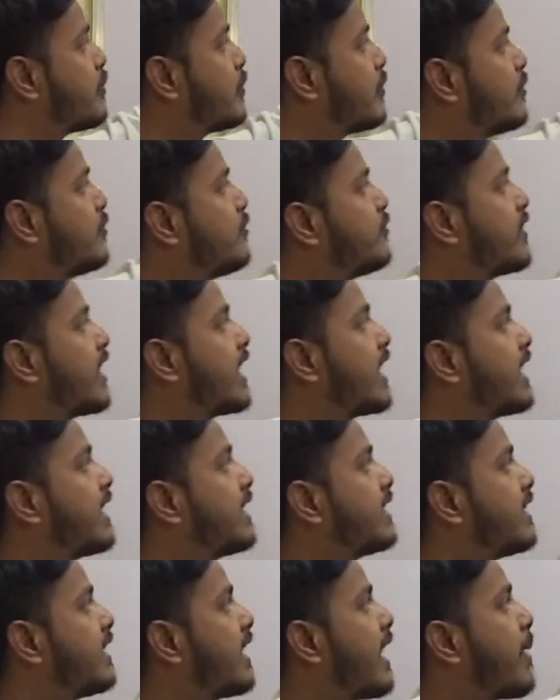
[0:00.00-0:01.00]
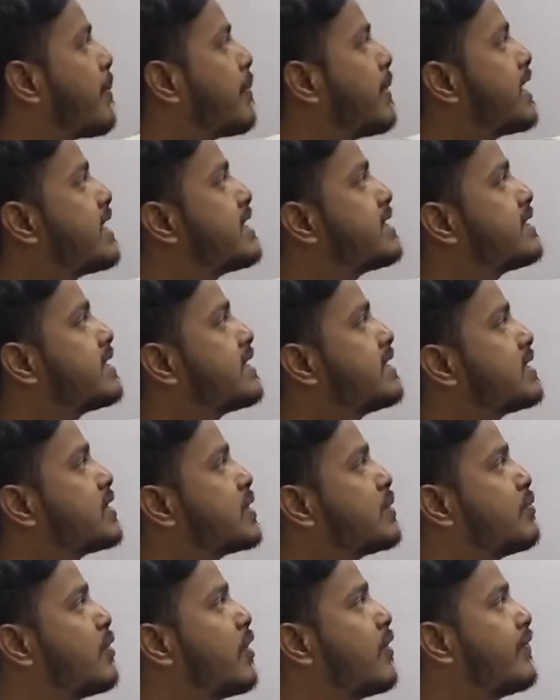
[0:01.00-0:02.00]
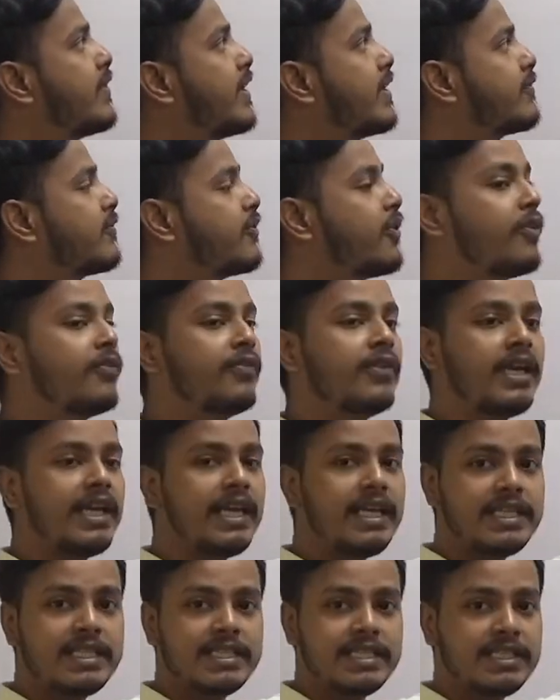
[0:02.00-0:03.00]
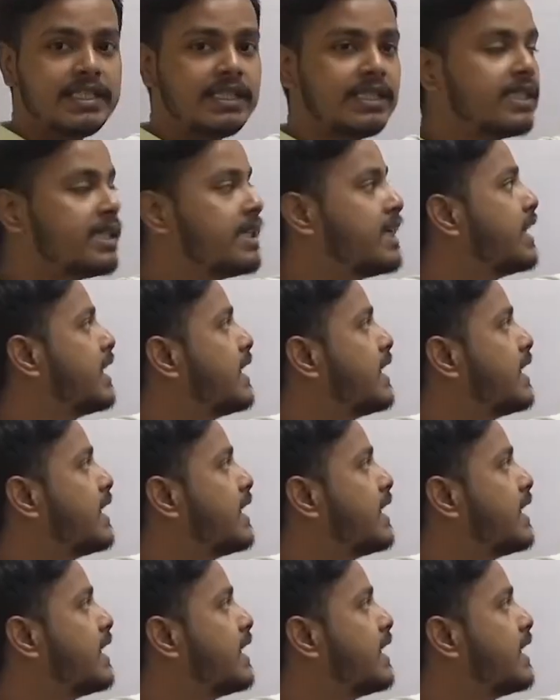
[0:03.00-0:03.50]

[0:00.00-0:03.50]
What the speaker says: prove that Laplace transform of f of a t